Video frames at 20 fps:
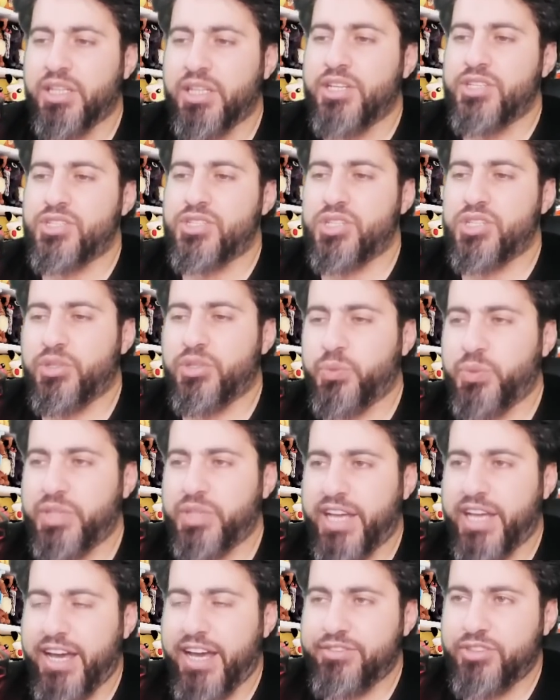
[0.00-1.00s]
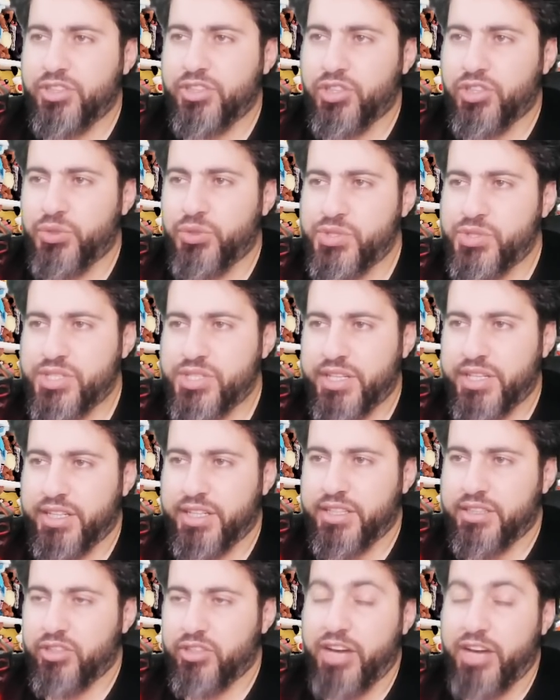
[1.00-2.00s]
So we have to go
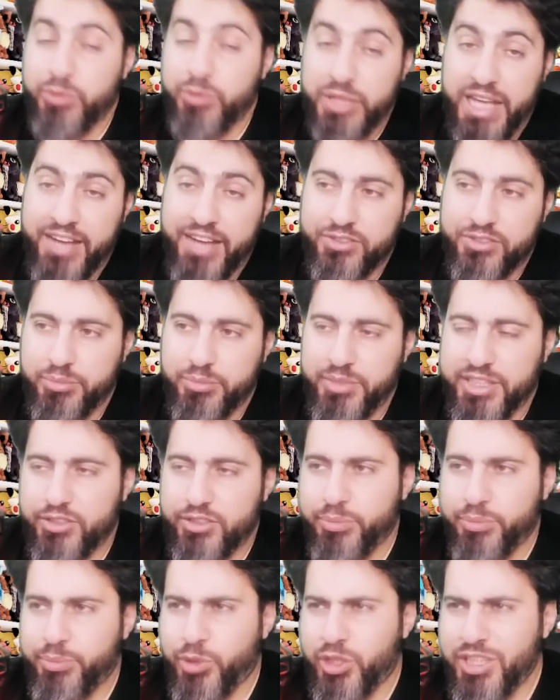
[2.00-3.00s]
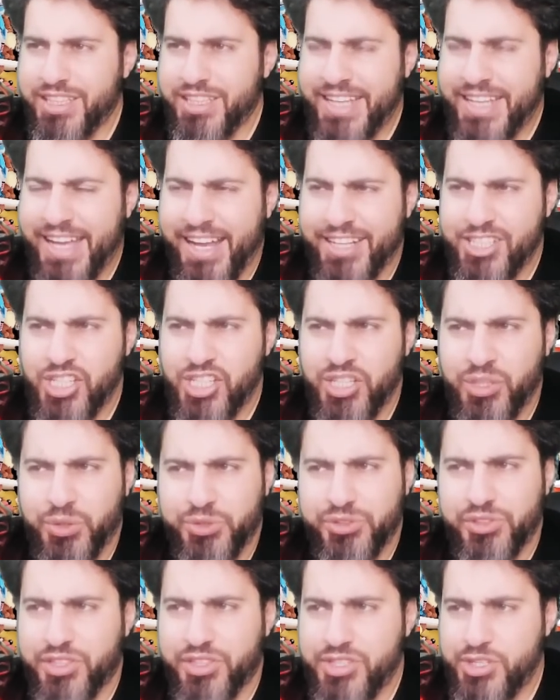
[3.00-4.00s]
straight. We have to bait. Opponent catching
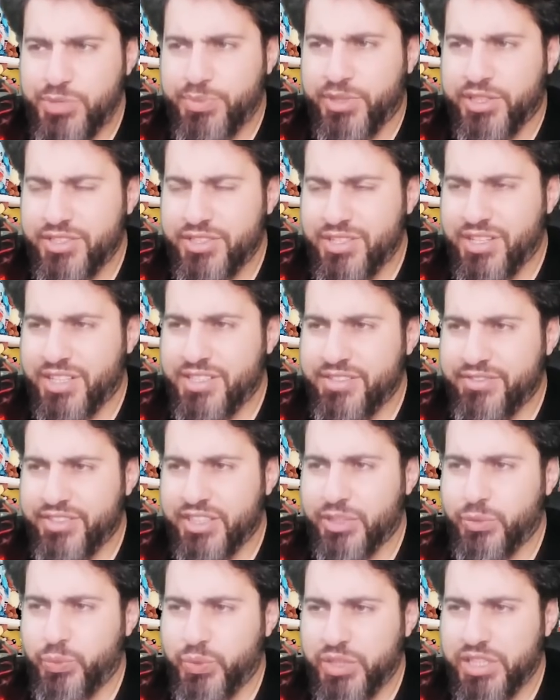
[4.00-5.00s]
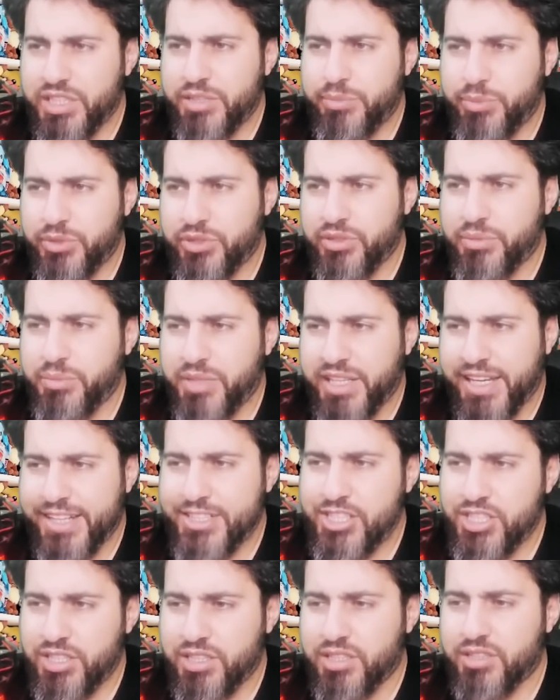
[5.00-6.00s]
on Dunsparce, that's very weird. Them
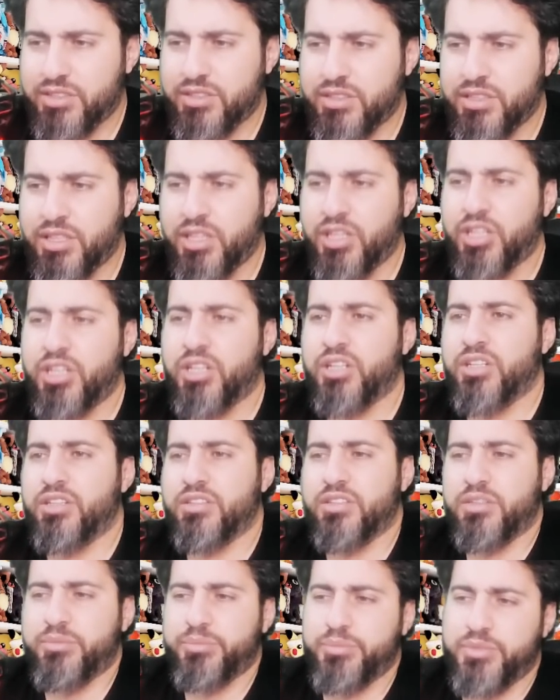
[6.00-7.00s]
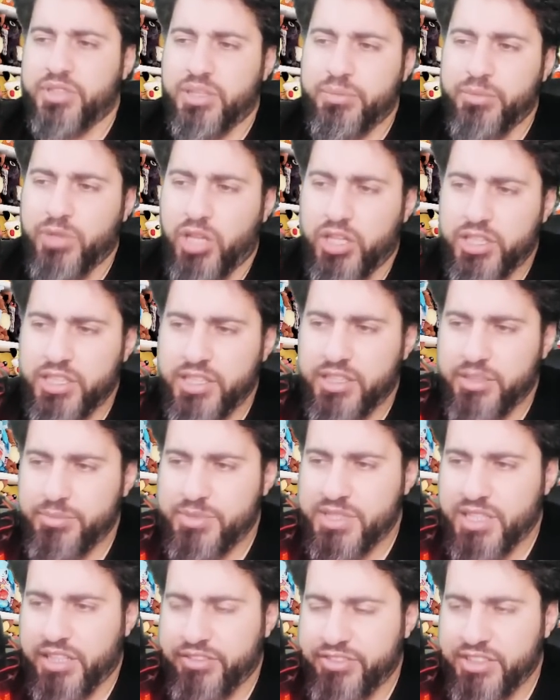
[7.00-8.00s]
catching and them locking
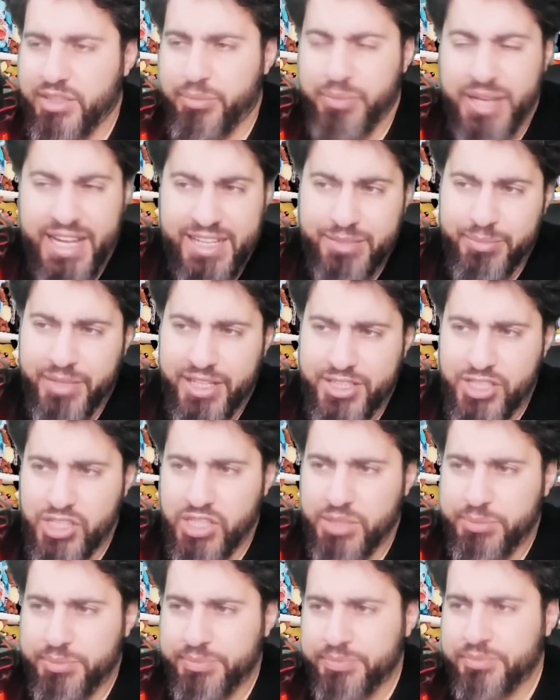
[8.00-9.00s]
themselves in a bad matchup.